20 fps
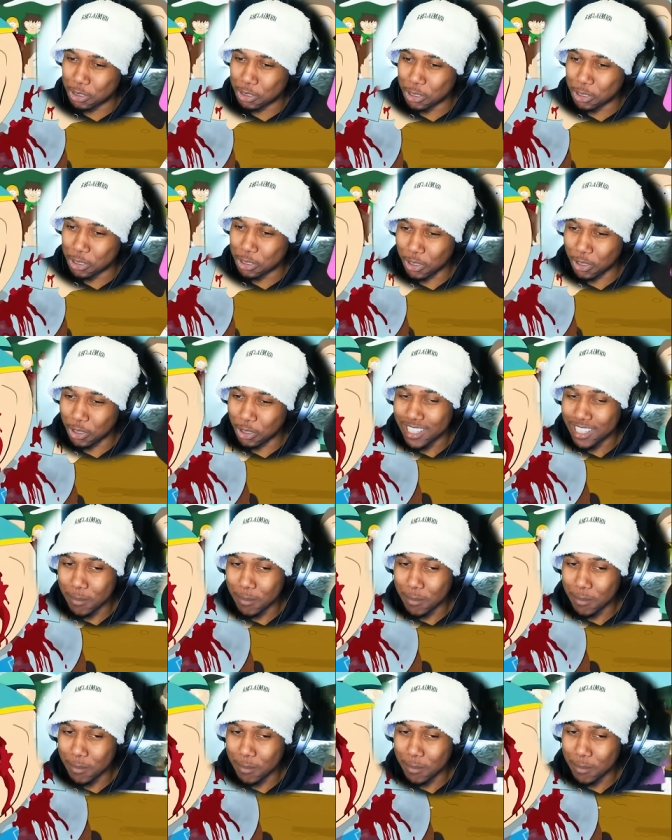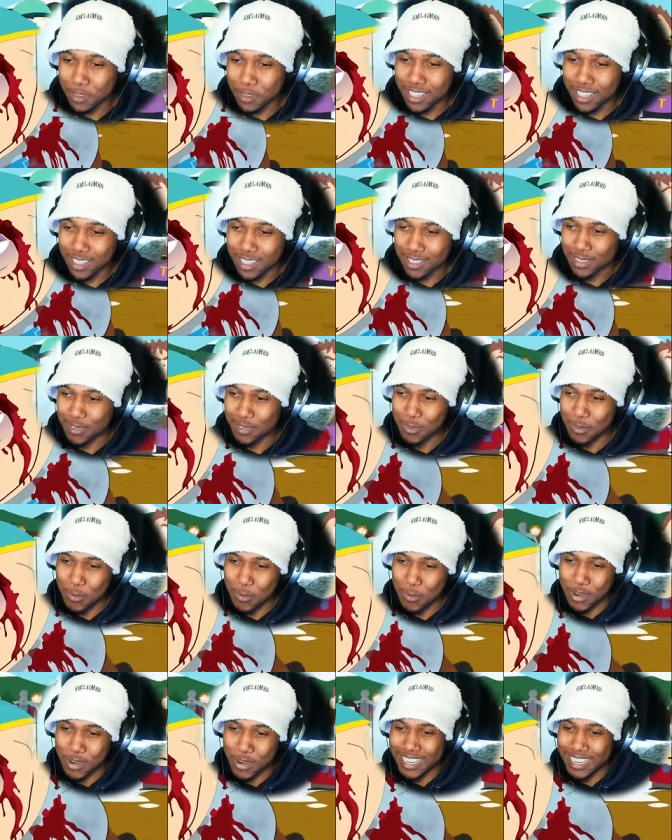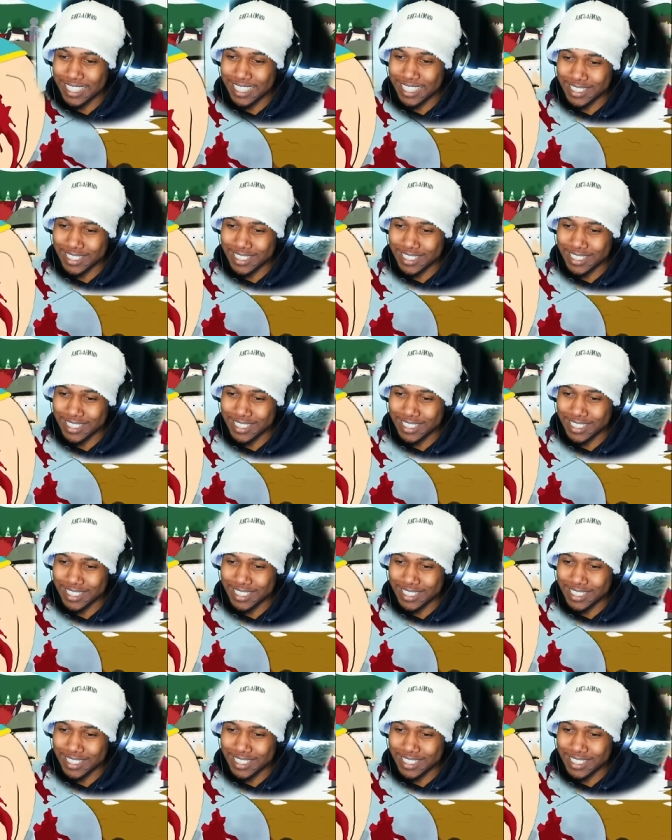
shot in, in the movie. That. wait, let's